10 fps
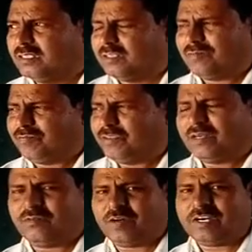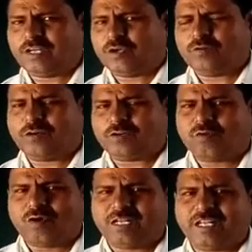if the one day you have not
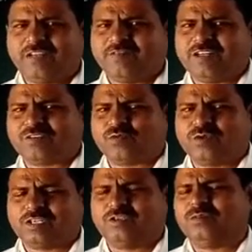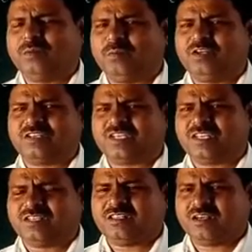gone anywhere to work, you simply are
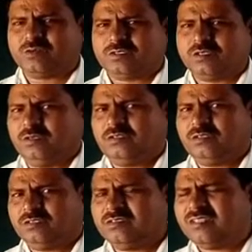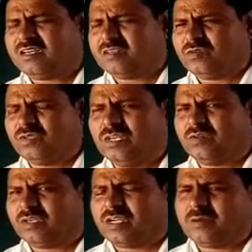sitting in the house. Is it that you need
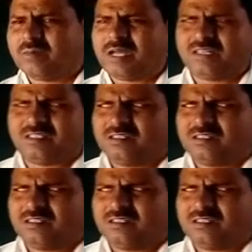to take a bath?